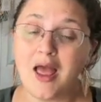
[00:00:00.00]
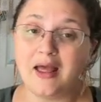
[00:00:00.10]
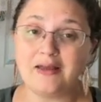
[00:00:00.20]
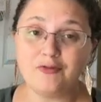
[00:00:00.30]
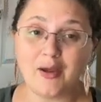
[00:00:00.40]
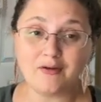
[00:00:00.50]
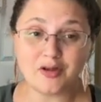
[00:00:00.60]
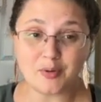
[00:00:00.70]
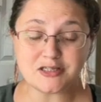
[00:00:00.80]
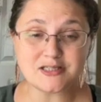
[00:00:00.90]
If you have any
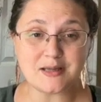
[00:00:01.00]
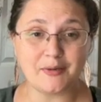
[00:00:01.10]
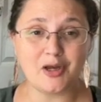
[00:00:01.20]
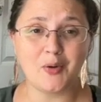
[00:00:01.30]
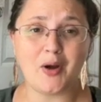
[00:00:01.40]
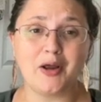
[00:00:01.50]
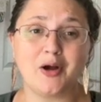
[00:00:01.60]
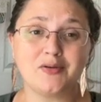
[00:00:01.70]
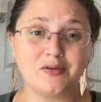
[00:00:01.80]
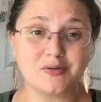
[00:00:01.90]
questions, let me know. I
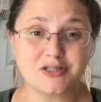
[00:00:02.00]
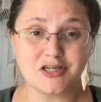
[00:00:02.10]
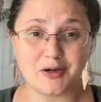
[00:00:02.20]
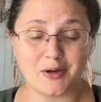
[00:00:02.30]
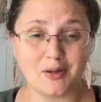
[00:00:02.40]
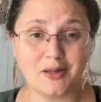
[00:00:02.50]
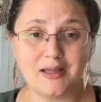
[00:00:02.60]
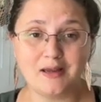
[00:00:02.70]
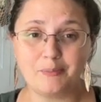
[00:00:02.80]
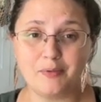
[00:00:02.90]
also will share a
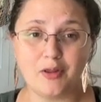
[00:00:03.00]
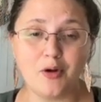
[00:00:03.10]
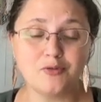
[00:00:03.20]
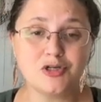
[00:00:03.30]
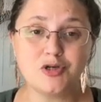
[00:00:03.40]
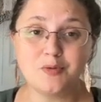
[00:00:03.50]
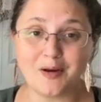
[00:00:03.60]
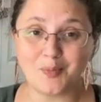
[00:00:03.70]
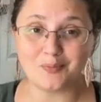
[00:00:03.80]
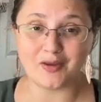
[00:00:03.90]
link below to
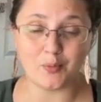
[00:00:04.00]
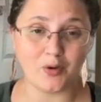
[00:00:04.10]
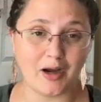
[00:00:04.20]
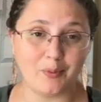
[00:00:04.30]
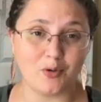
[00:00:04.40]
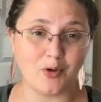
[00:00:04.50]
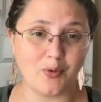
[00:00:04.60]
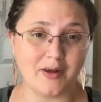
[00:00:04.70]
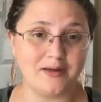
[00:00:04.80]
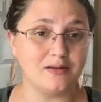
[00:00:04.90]
my website where I will
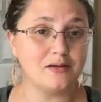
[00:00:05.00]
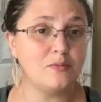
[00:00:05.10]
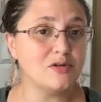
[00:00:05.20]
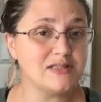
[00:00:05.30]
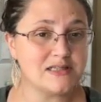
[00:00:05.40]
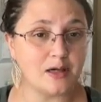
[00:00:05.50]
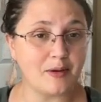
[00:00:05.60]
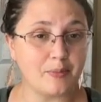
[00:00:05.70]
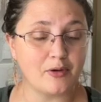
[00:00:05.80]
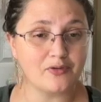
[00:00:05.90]
go in a little more detail
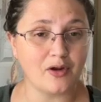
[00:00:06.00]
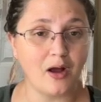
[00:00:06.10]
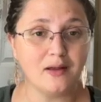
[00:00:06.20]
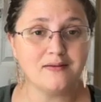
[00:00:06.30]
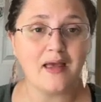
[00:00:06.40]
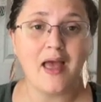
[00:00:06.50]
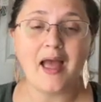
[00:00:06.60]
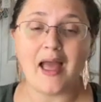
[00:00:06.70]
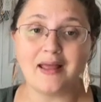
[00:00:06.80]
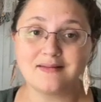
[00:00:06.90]
about pros and cons
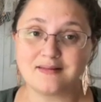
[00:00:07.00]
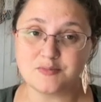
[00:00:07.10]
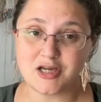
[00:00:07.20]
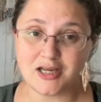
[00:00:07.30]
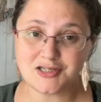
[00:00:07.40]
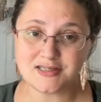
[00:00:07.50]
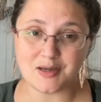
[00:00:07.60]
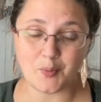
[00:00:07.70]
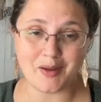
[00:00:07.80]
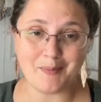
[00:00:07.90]
and some changes
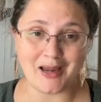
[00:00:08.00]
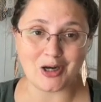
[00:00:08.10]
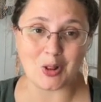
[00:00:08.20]
that we made